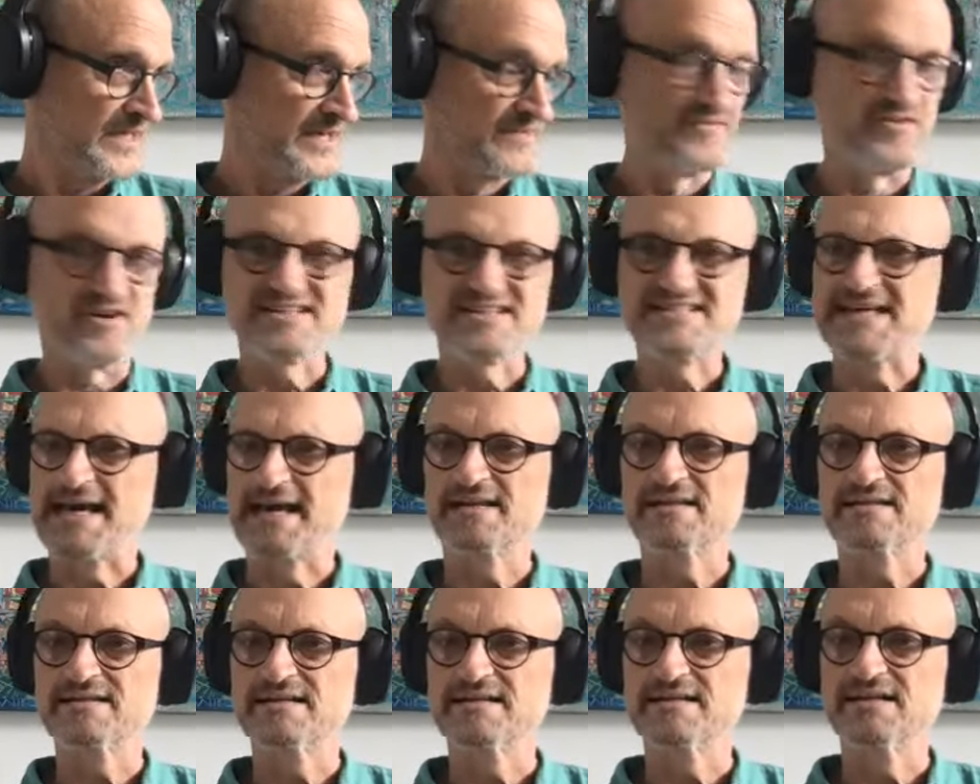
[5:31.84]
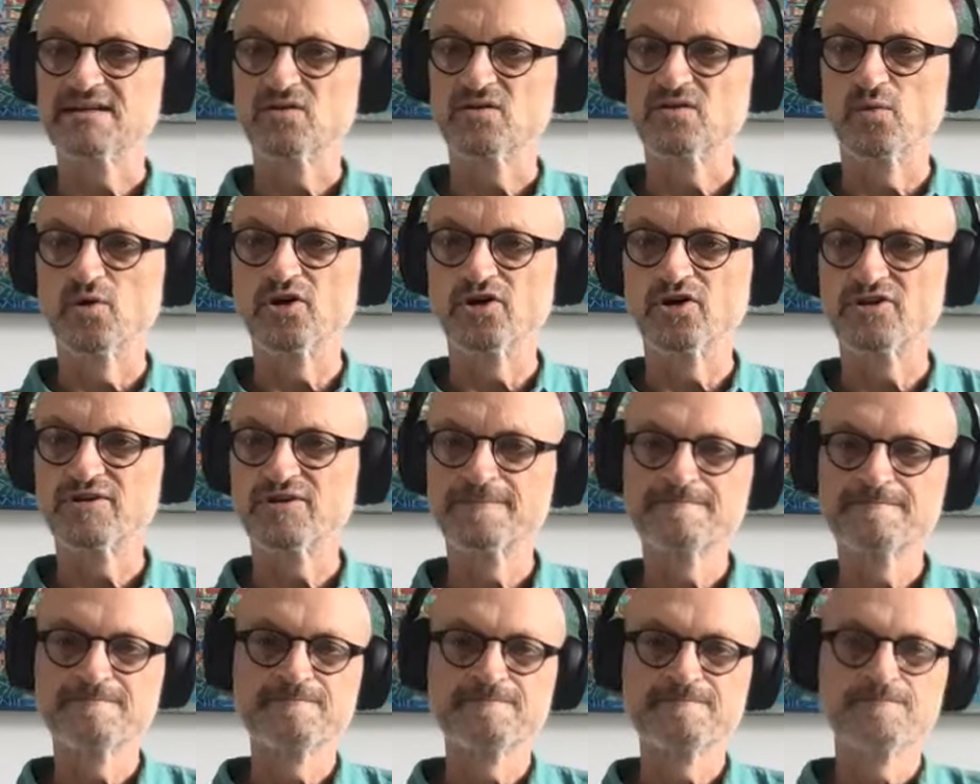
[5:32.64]
our vitality in the world.
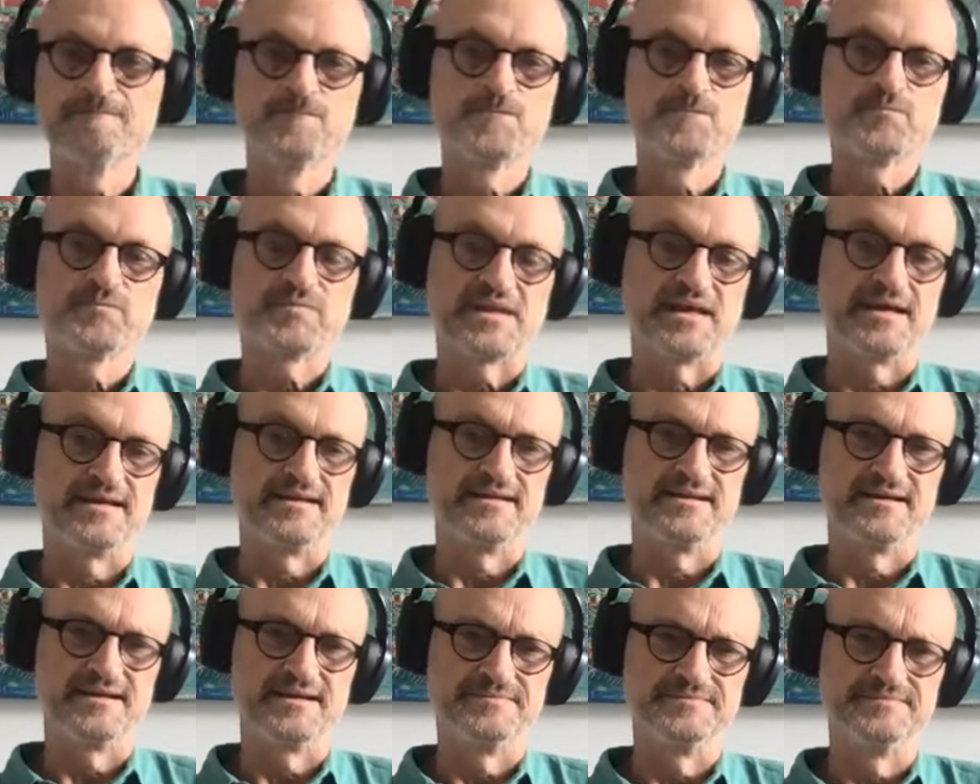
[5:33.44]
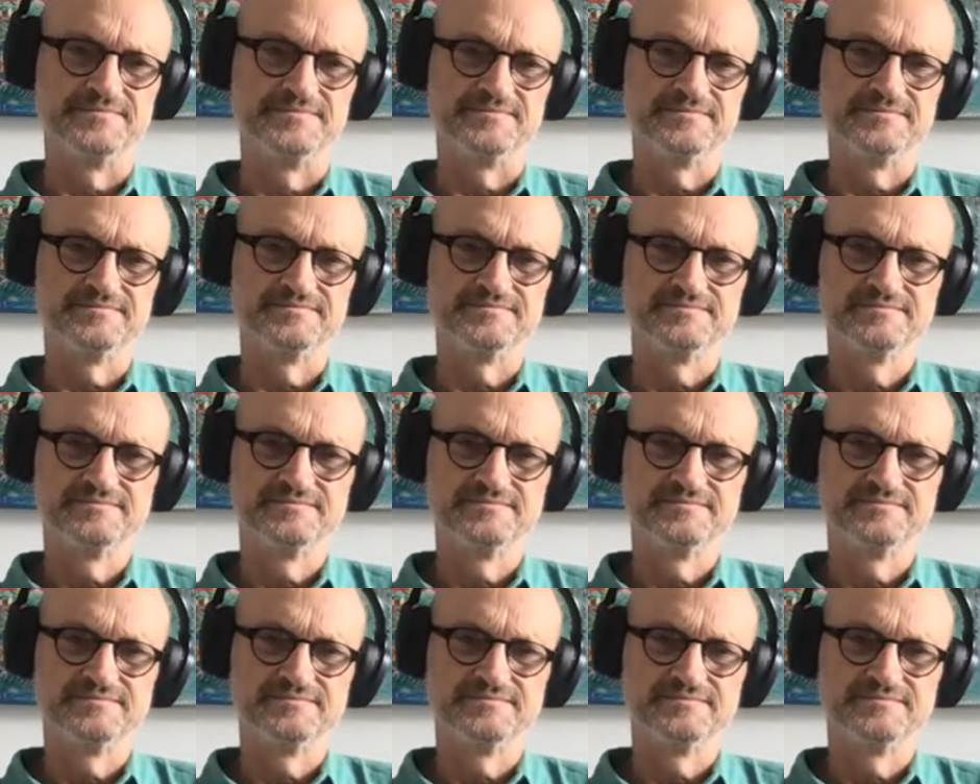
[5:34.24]
And um,